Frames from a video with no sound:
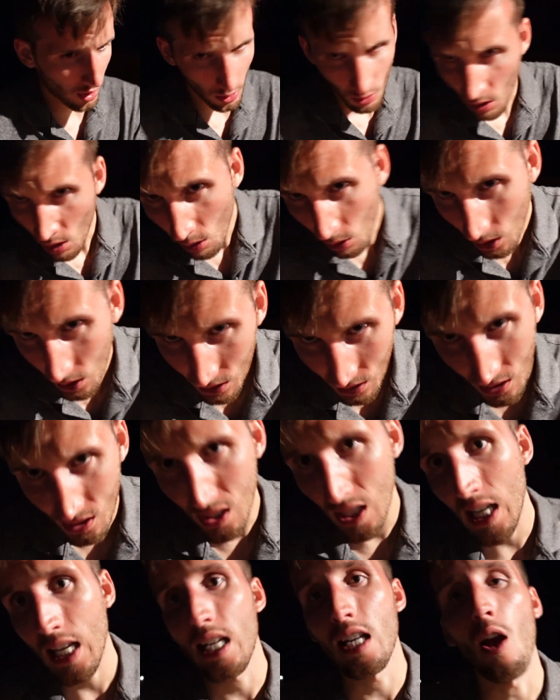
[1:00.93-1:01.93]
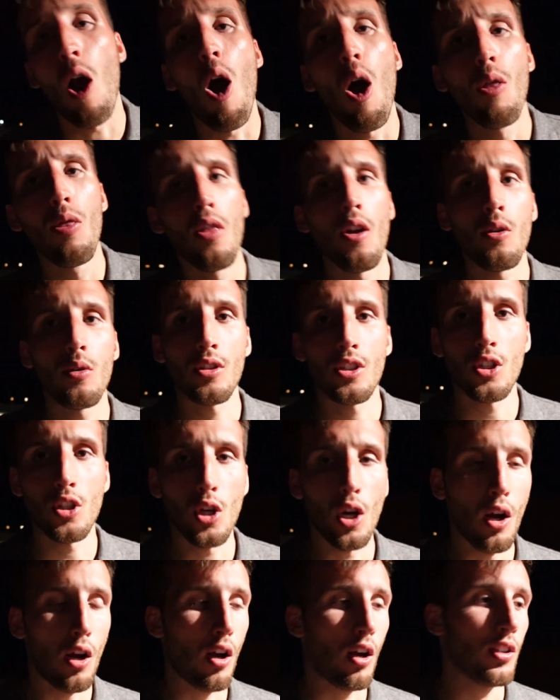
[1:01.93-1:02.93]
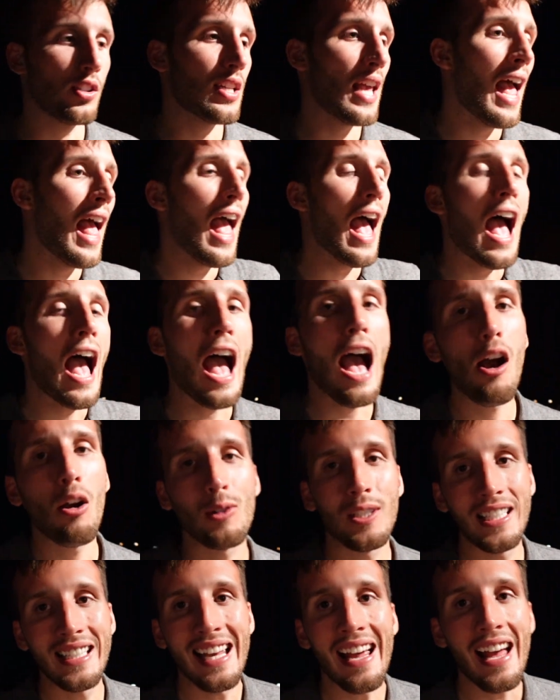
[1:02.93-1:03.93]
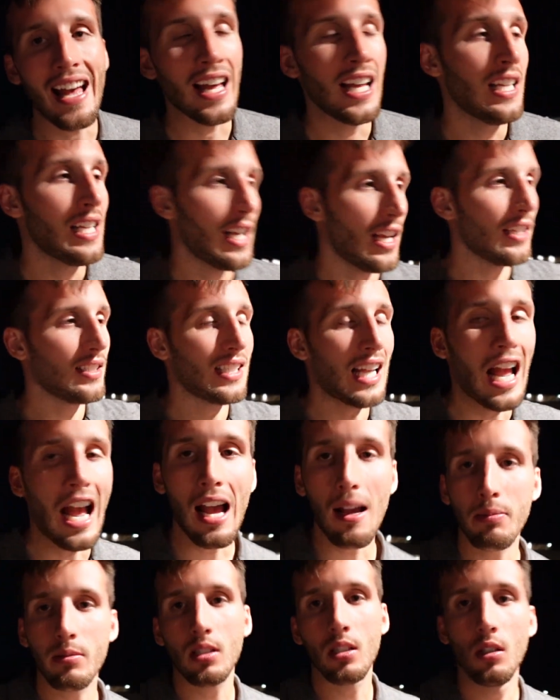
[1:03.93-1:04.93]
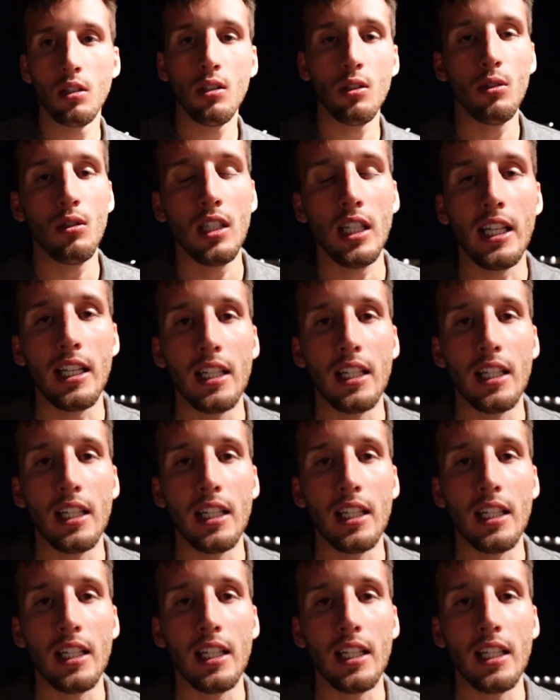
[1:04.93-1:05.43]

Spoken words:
you can see on those charts how debt has absolutely